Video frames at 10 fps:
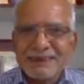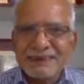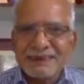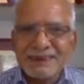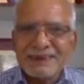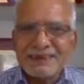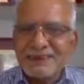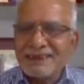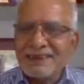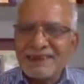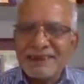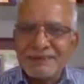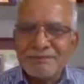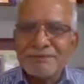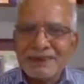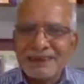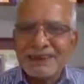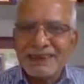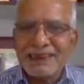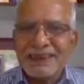the East India Company
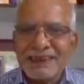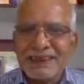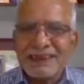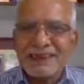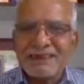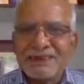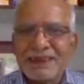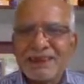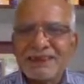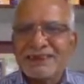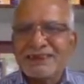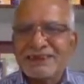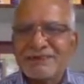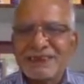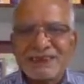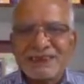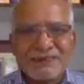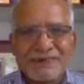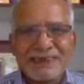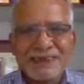created covenanted civil
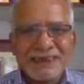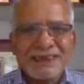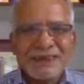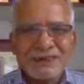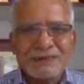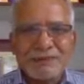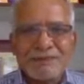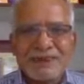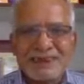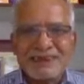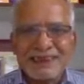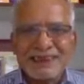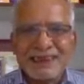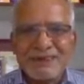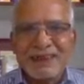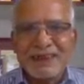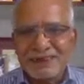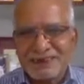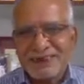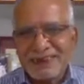service, whose members signed
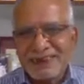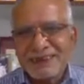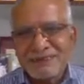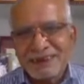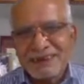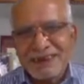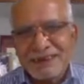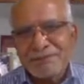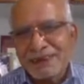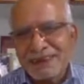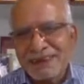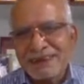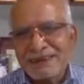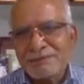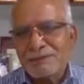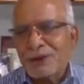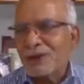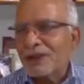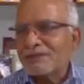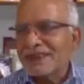covenants with the company's
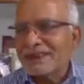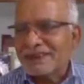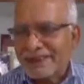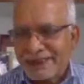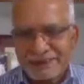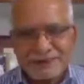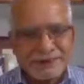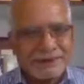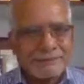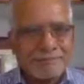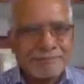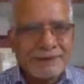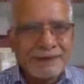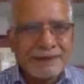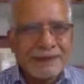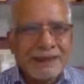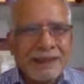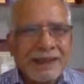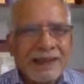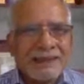board of directors.
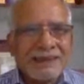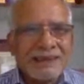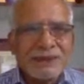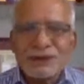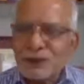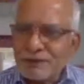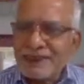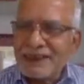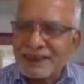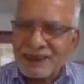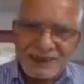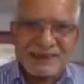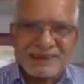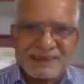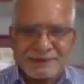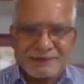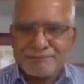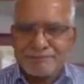And there were so many atrocities